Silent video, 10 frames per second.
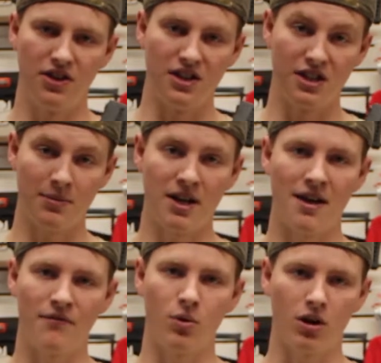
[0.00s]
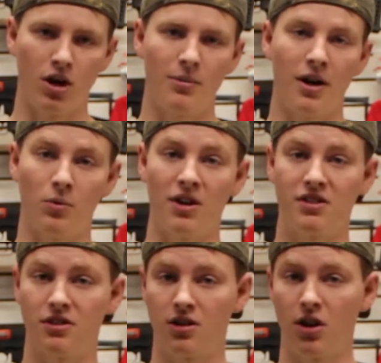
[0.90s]
the Tippmann M4 Carbine,
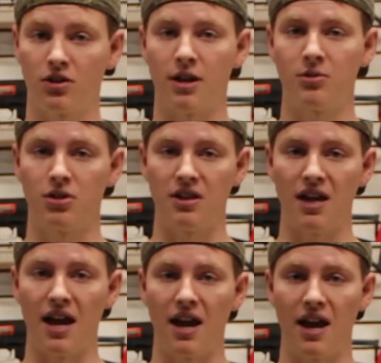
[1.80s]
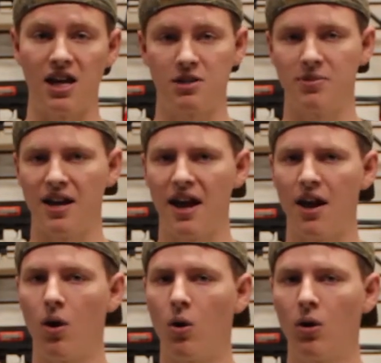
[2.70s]
once it's hooked up to the
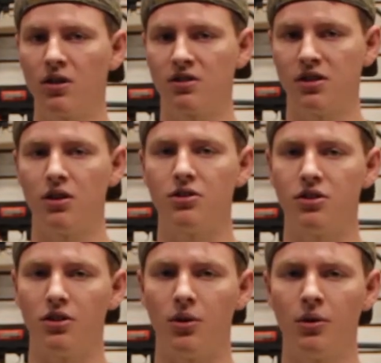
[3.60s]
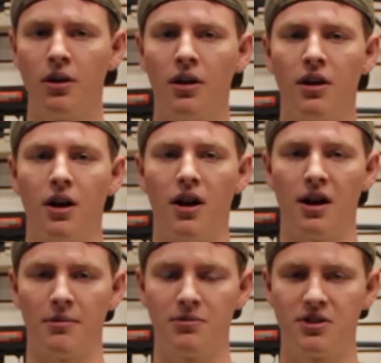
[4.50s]
HPA or CO2
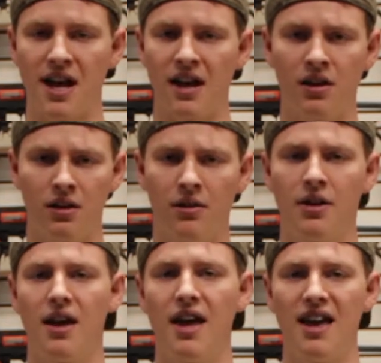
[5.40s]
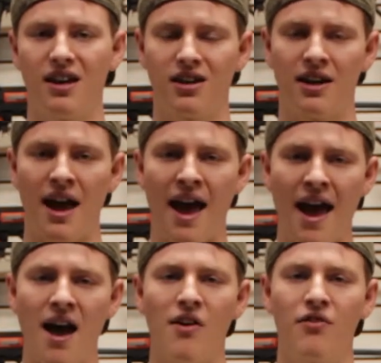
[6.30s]
tank, it can
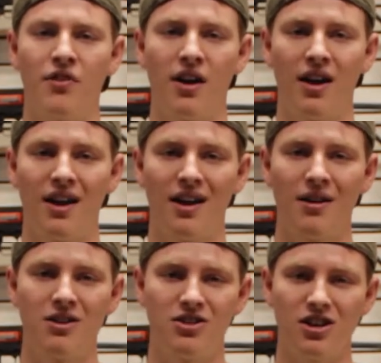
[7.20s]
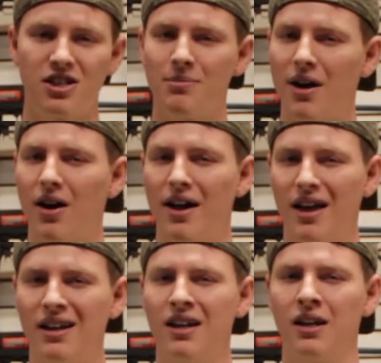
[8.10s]
have just about
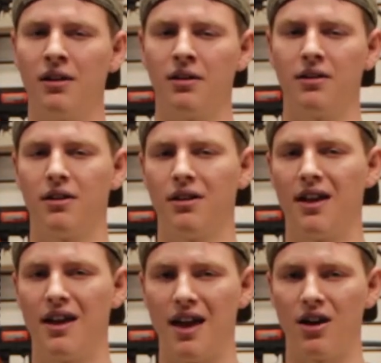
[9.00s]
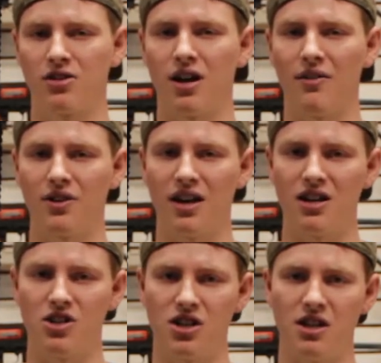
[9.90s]
any airsoft
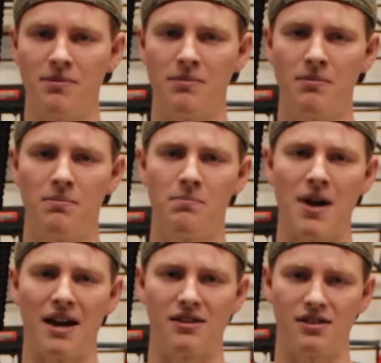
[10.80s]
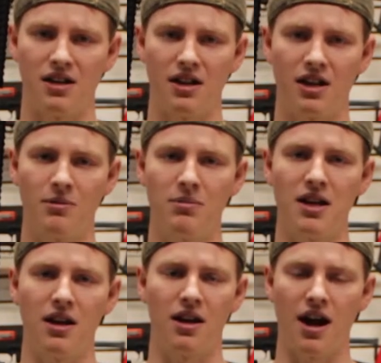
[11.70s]
AEG magazine. It can
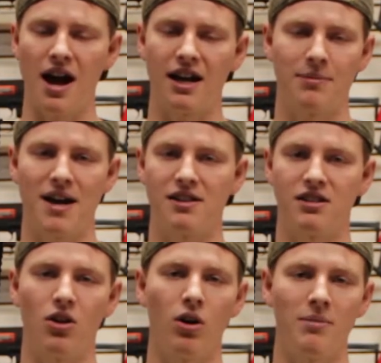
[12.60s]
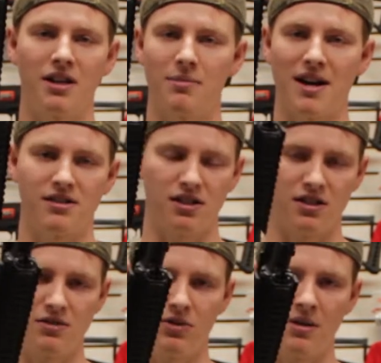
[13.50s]
be a high capacity or a mid capacity, it
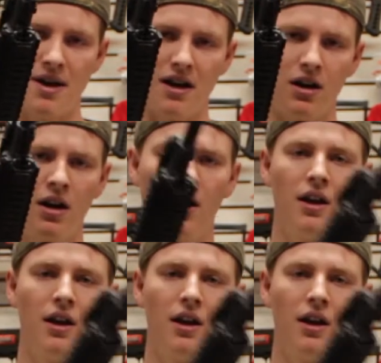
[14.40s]
doesn't really matter.